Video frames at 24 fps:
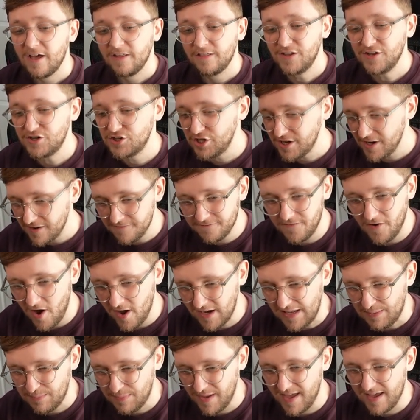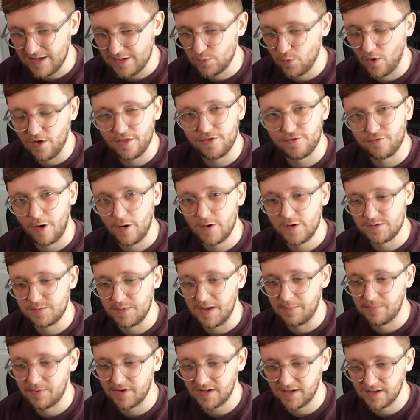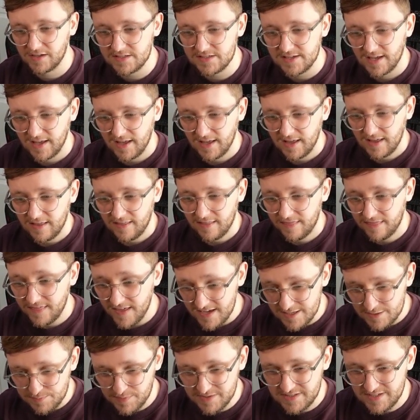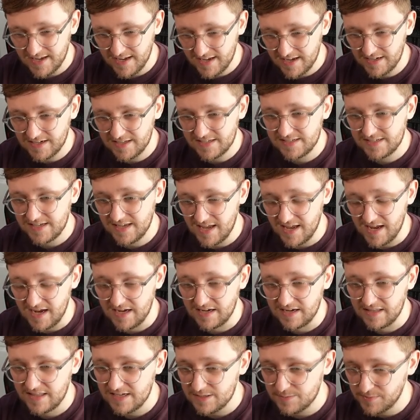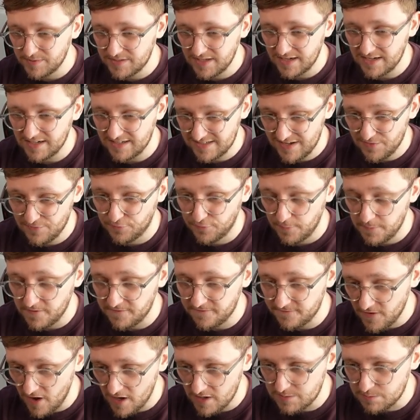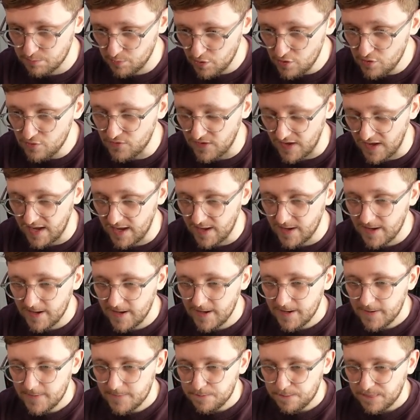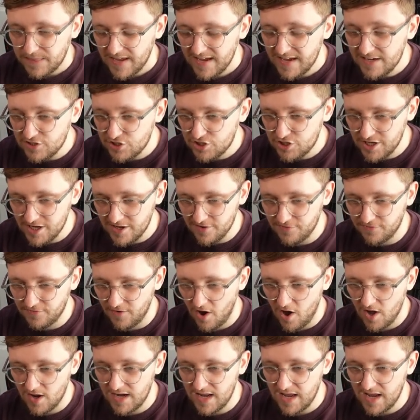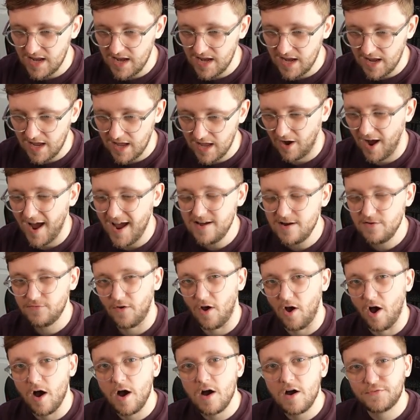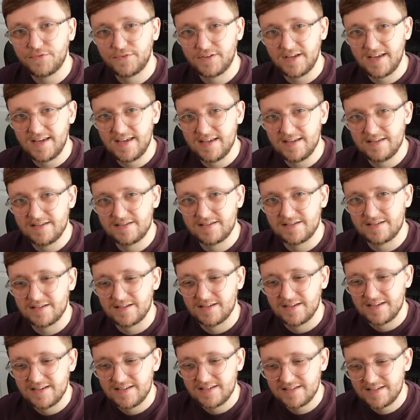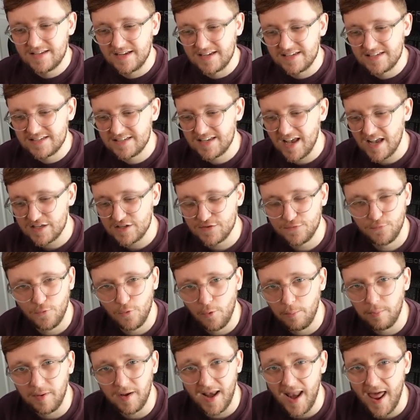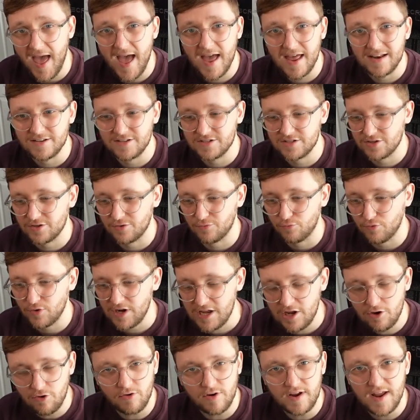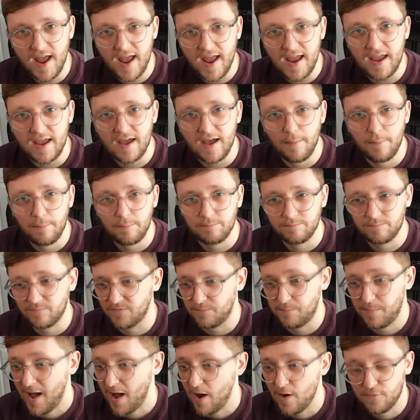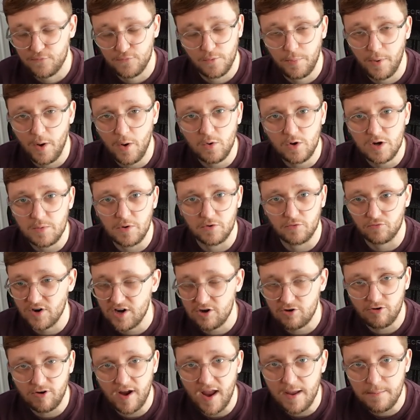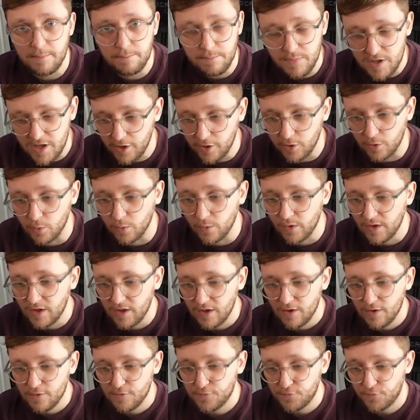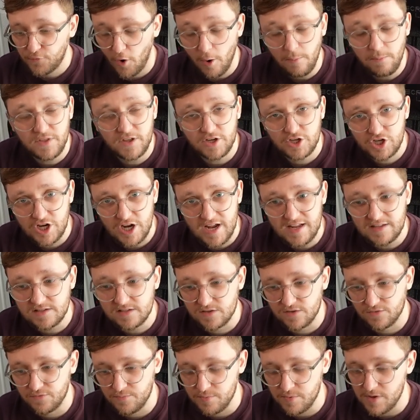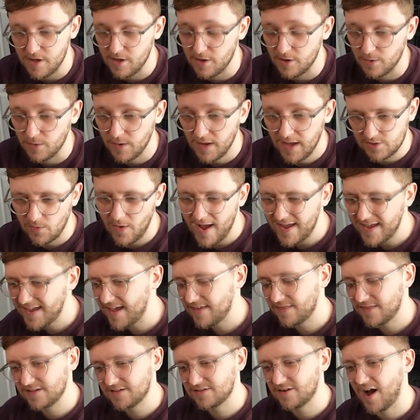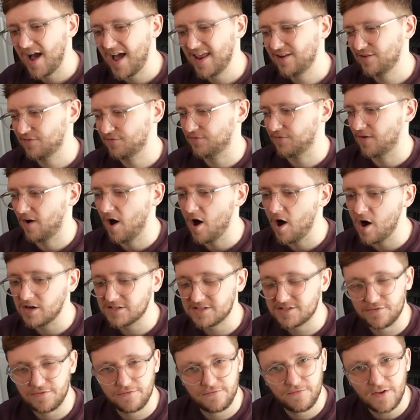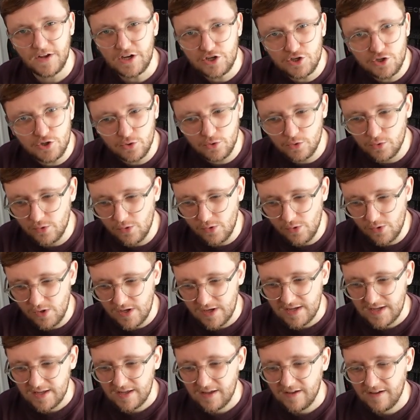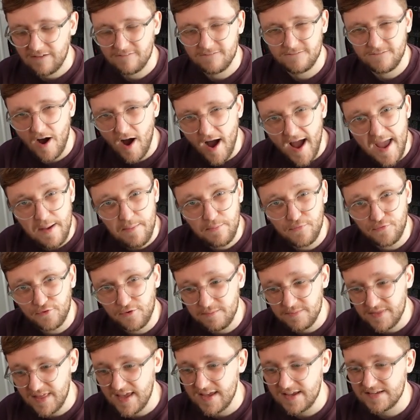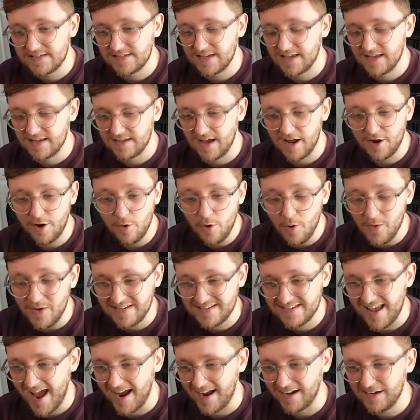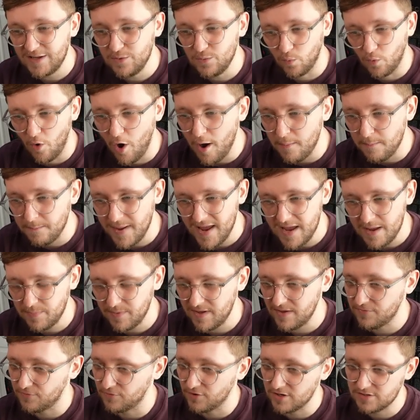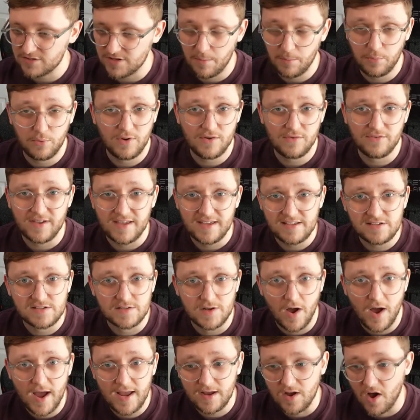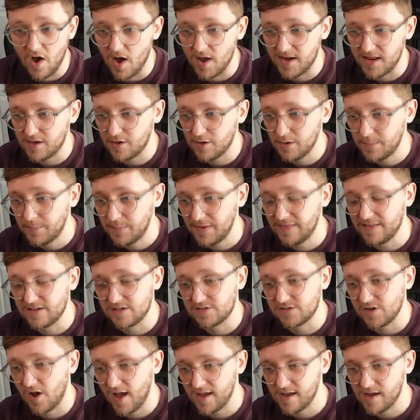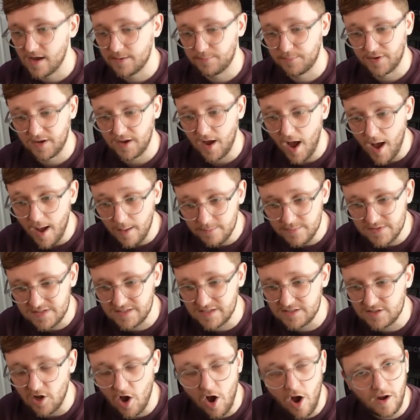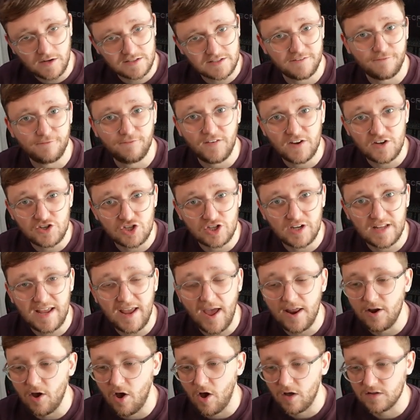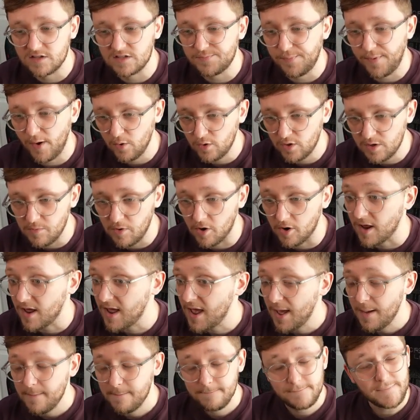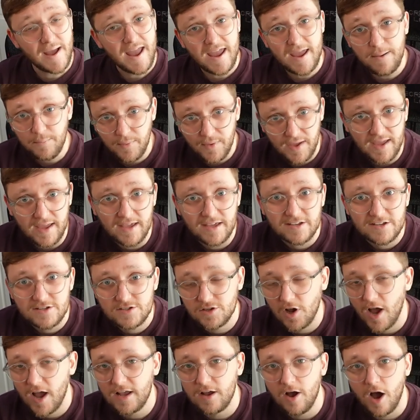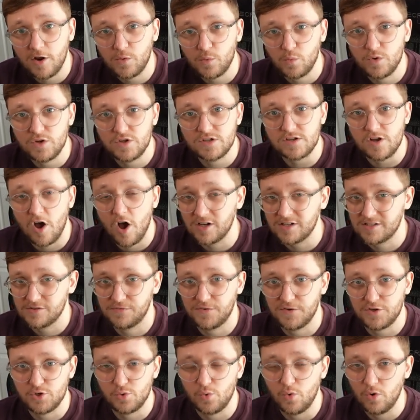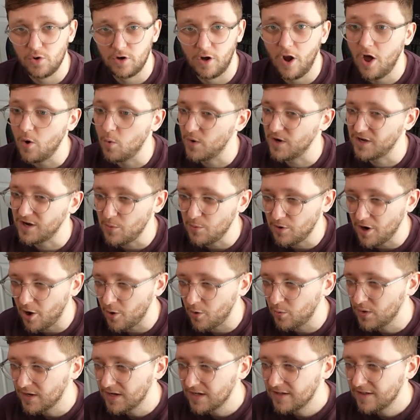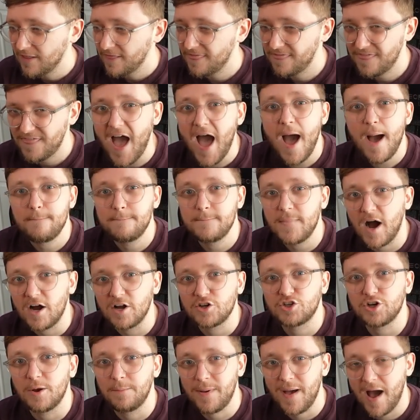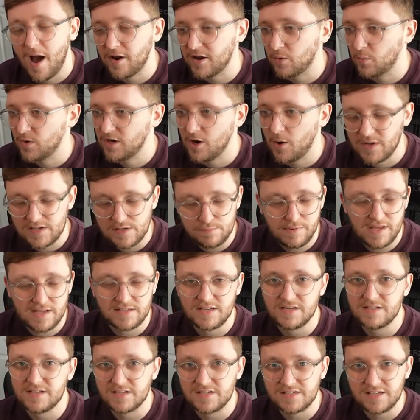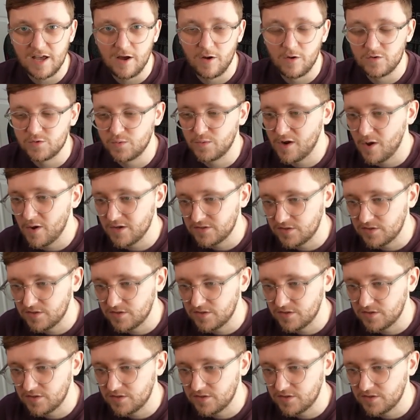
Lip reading: The Giovanni bit is what throws me, because this particular scene from the first movie, is Giovanni kind of after his successful plan to recreate a powerful Pokemon, recreate Mew from the genes of Mew. So I get this kind of artificial vibe from this. I don't know exactly what. Maybe, for example, if it is Zygarde, it could be that Zygarde becomes this artificially enhanced Pokemon. Maybe Zygarde was artificial all along. We don't know that much about it. We know it splits into cells. We know